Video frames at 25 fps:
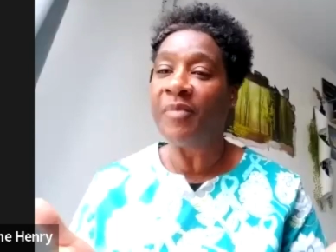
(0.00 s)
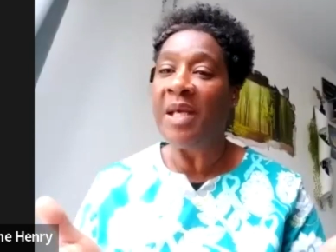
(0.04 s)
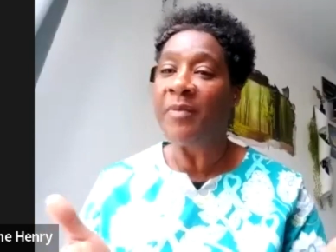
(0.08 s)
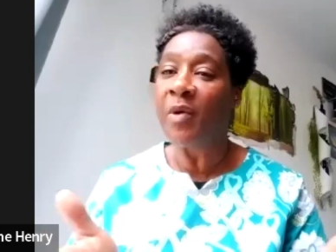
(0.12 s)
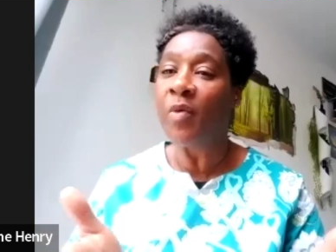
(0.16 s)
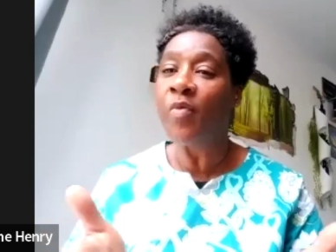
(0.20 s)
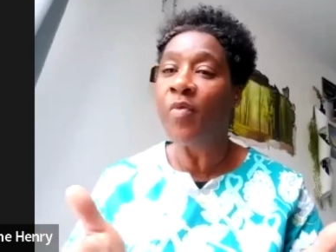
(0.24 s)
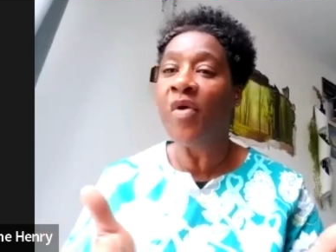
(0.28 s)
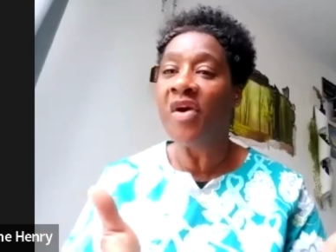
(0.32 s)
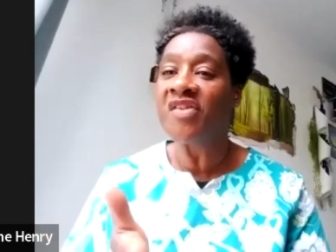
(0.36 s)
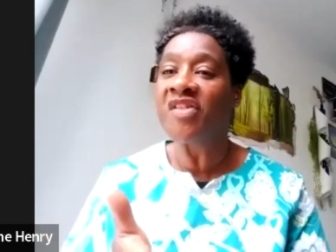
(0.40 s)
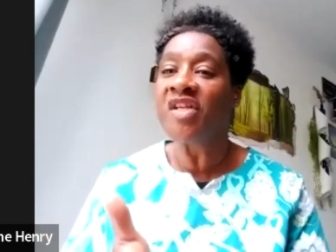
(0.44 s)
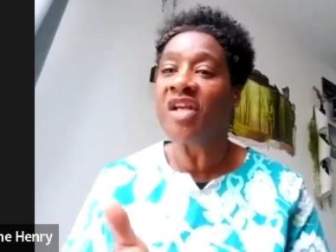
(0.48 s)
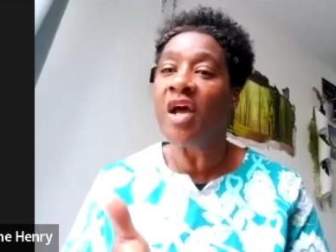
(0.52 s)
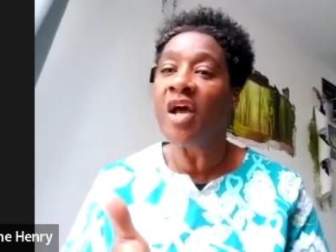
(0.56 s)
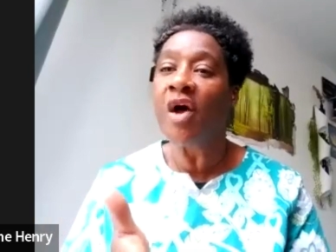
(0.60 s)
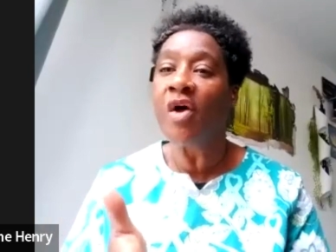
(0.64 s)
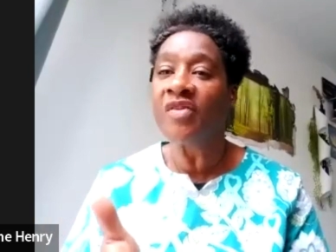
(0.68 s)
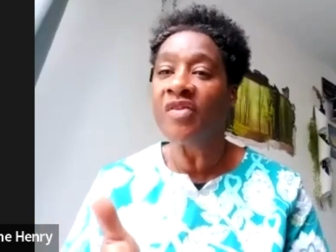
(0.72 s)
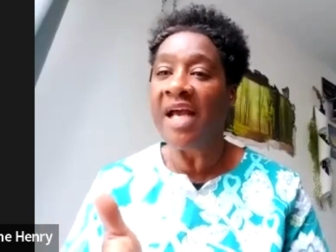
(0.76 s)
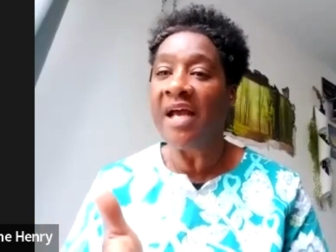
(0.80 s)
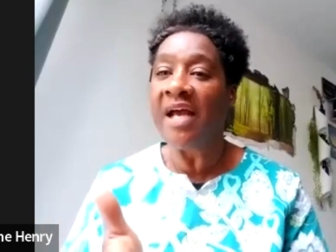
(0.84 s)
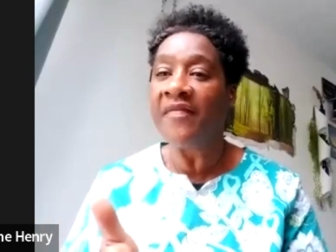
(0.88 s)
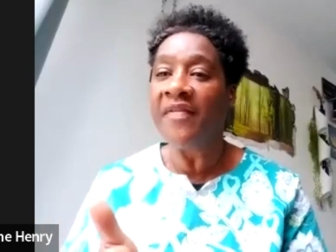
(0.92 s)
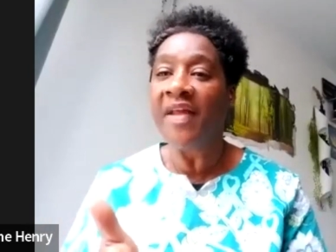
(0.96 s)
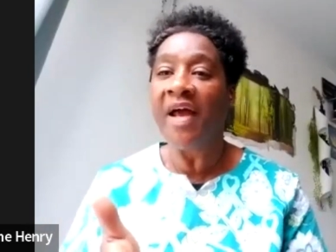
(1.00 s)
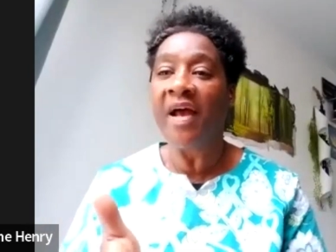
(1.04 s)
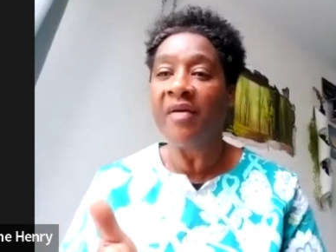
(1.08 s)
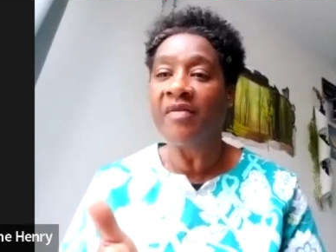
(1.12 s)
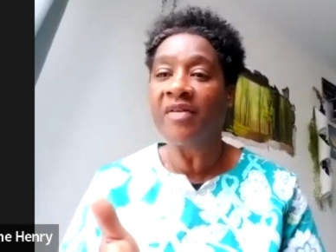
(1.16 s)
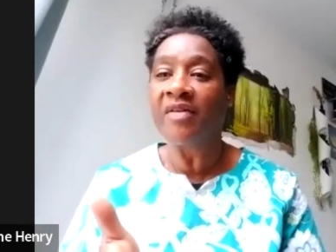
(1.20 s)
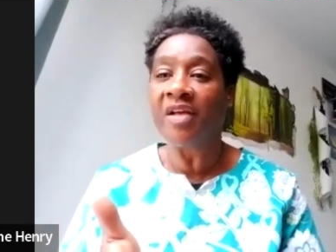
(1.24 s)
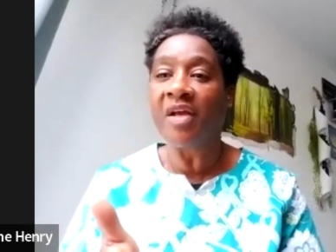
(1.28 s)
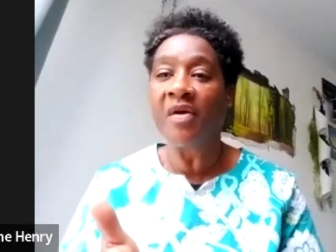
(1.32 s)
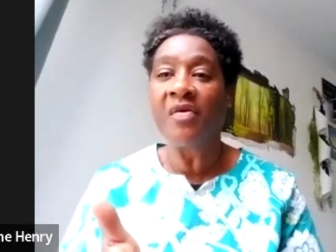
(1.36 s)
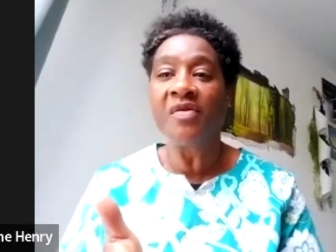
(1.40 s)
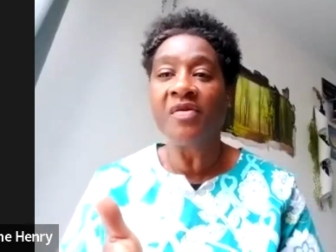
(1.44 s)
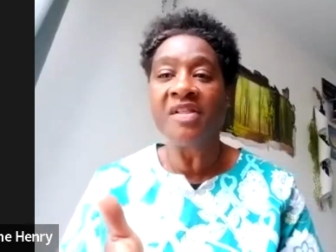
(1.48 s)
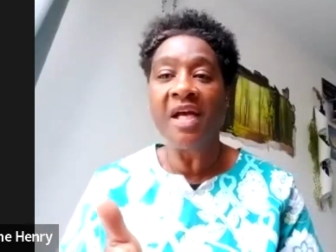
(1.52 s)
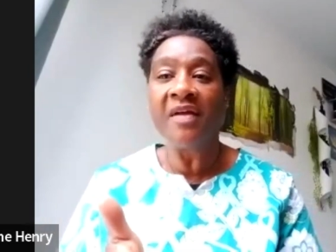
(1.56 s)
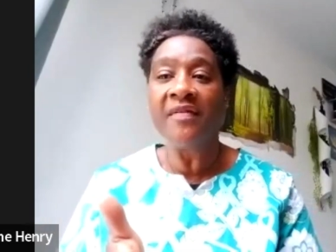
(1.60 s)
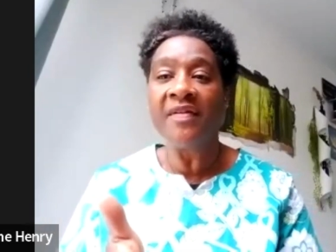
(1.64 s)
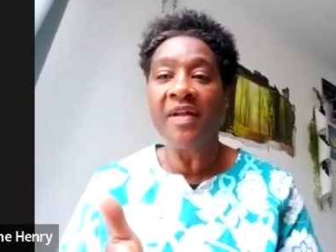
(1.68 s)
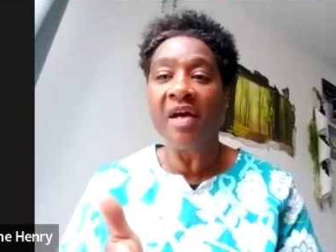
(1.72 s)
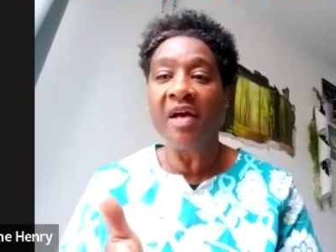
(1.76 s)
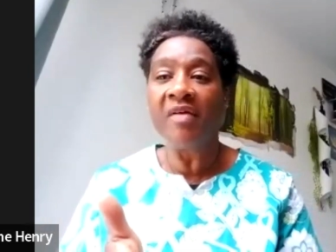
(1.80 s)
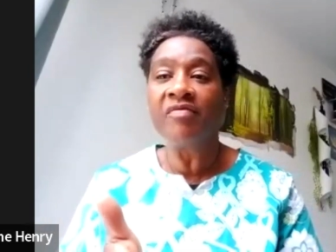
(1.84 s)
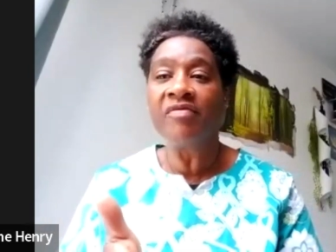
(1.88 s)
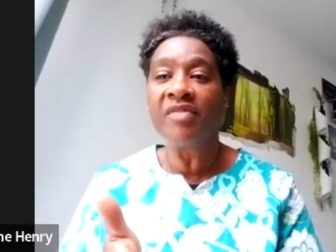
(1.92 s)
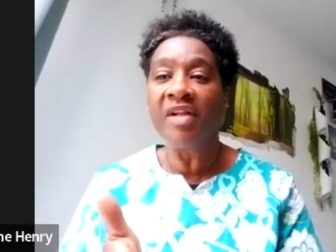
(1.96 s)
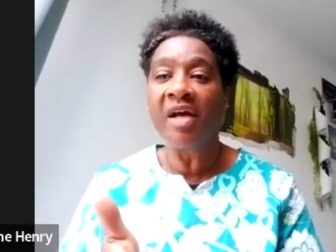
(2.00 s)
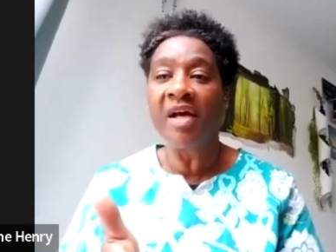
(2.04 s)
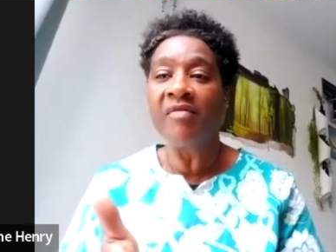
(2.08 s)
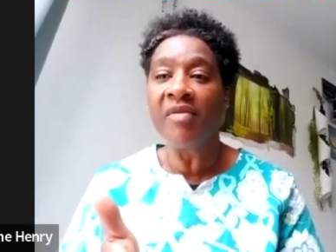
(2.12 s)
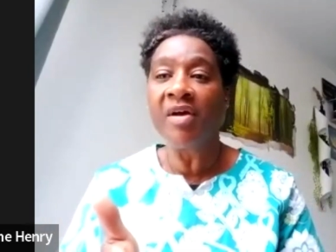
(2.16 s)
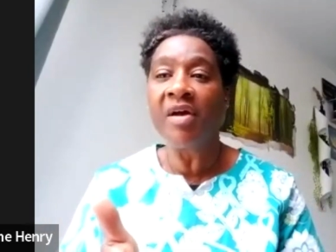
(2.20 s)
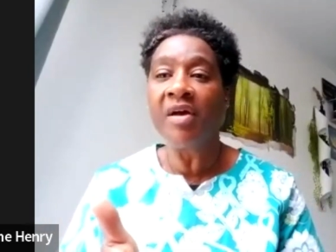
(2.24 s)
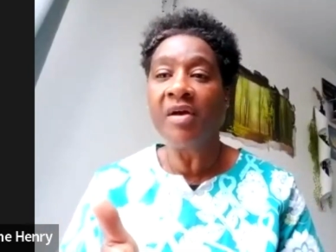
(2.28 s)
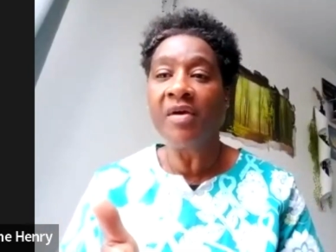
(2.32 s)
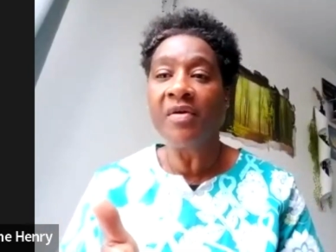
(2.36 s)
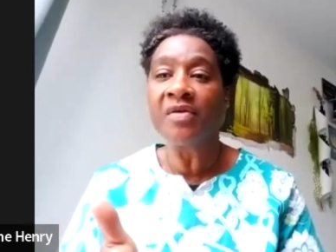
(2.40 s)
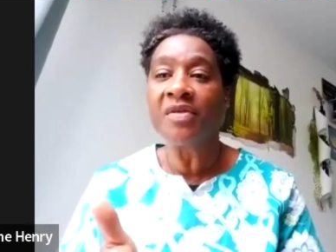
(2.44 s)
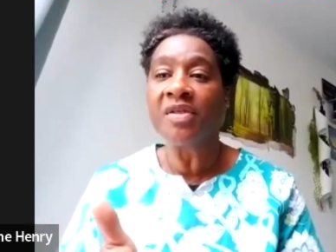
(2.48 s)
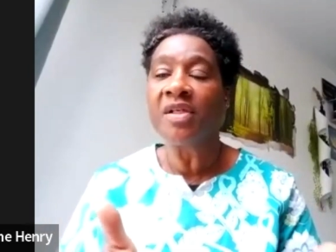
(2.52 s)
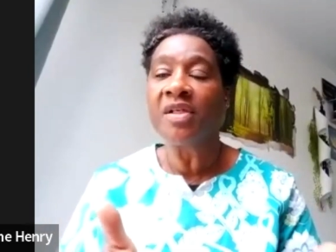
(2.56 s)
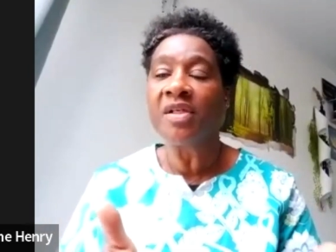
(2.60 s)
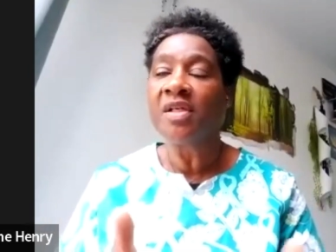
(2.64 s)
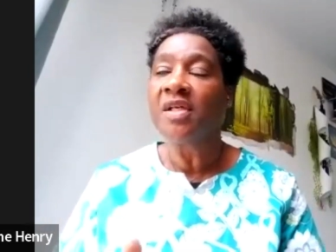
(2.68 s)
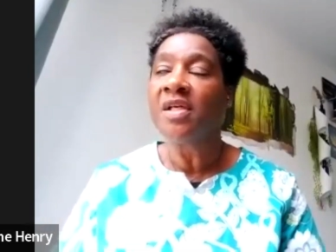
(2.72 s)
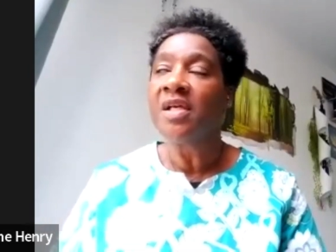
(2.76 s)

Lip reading: people wanted to go down that road.